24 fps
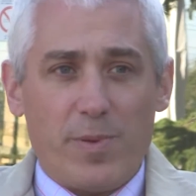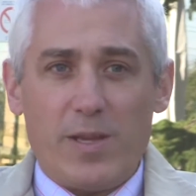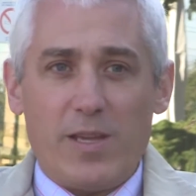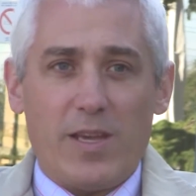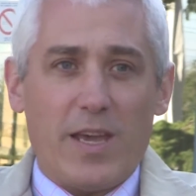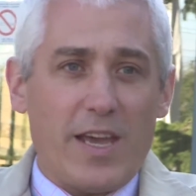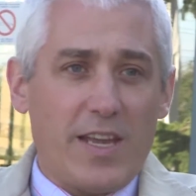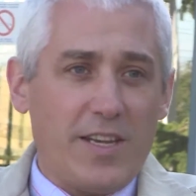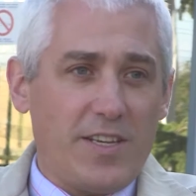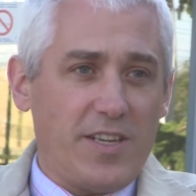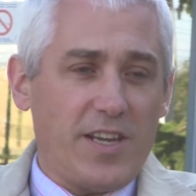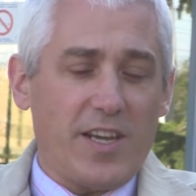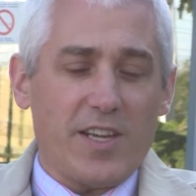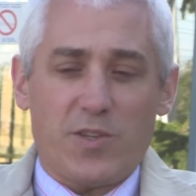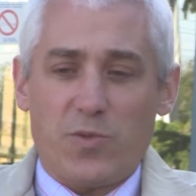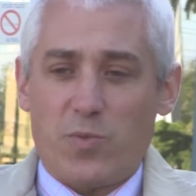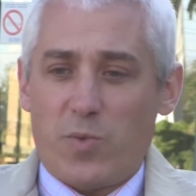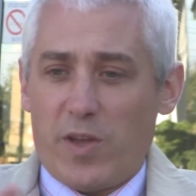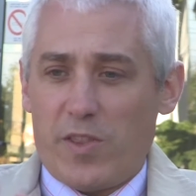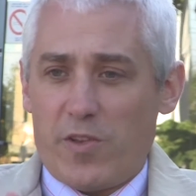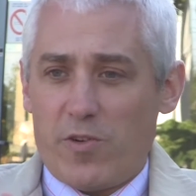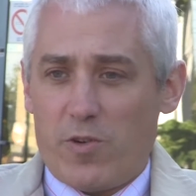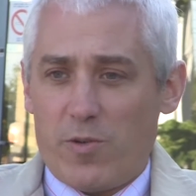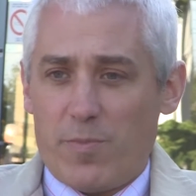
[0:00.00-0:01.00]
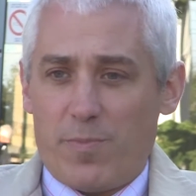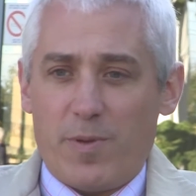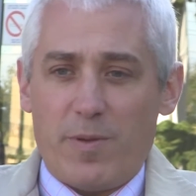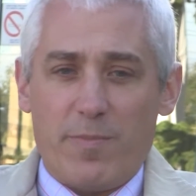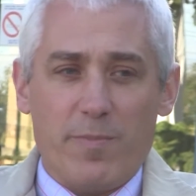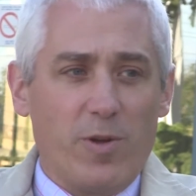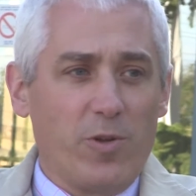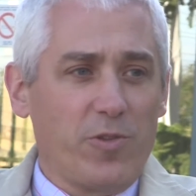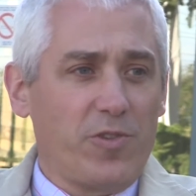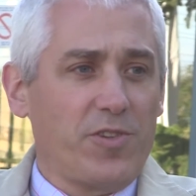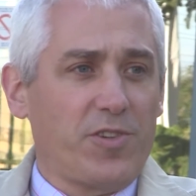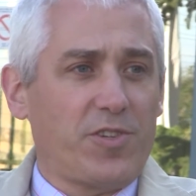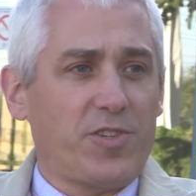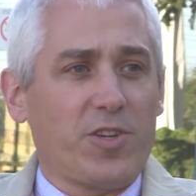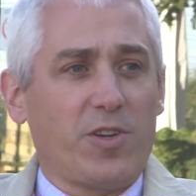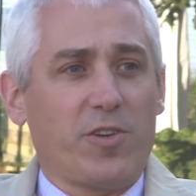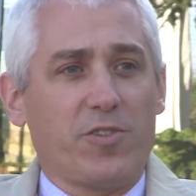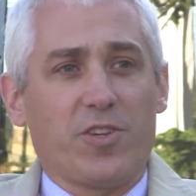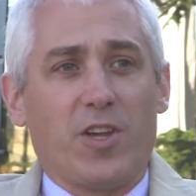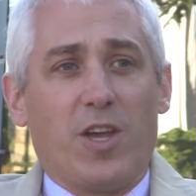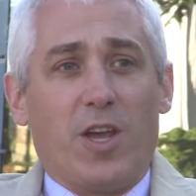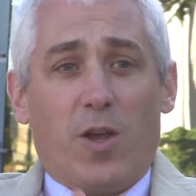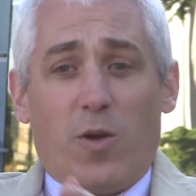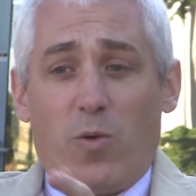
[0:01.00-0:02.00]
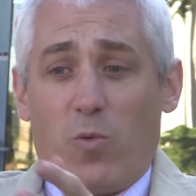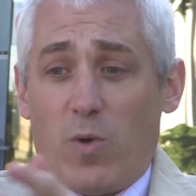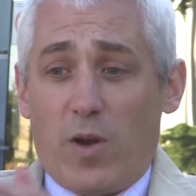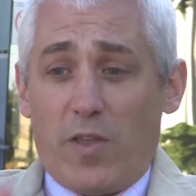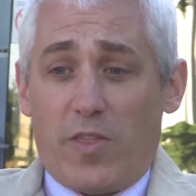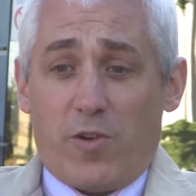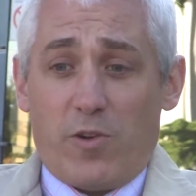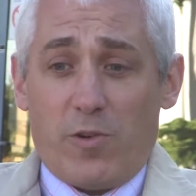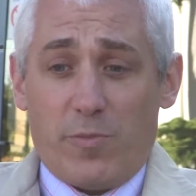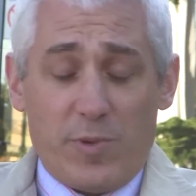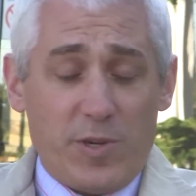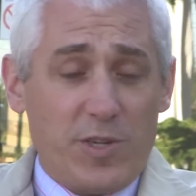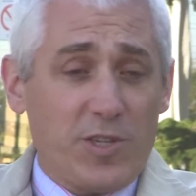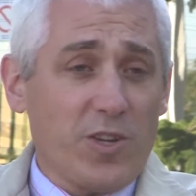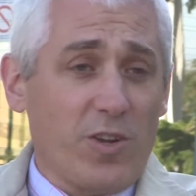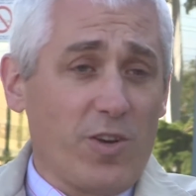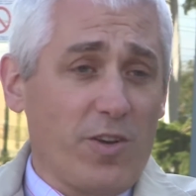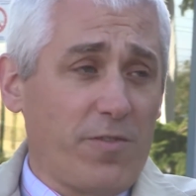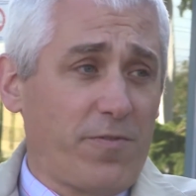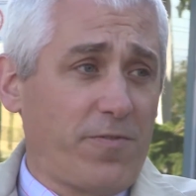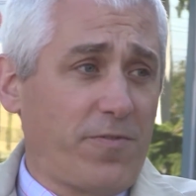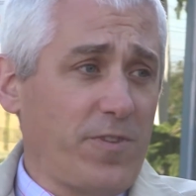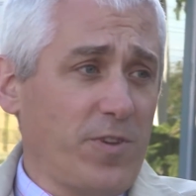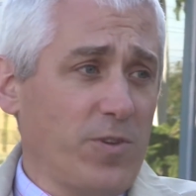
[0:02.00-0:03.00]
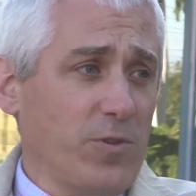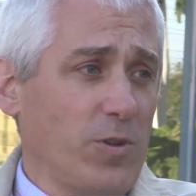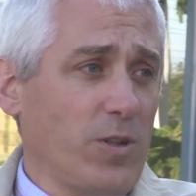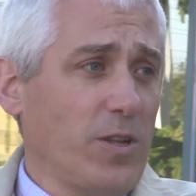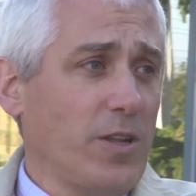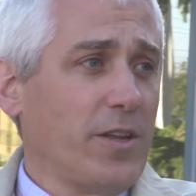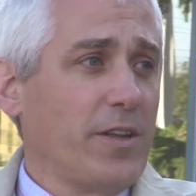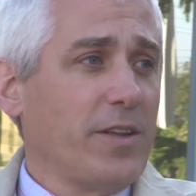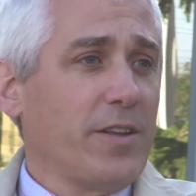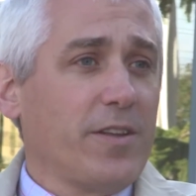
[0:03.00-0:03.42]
be EDS, whether it be molten salt, whether it be solid fuel,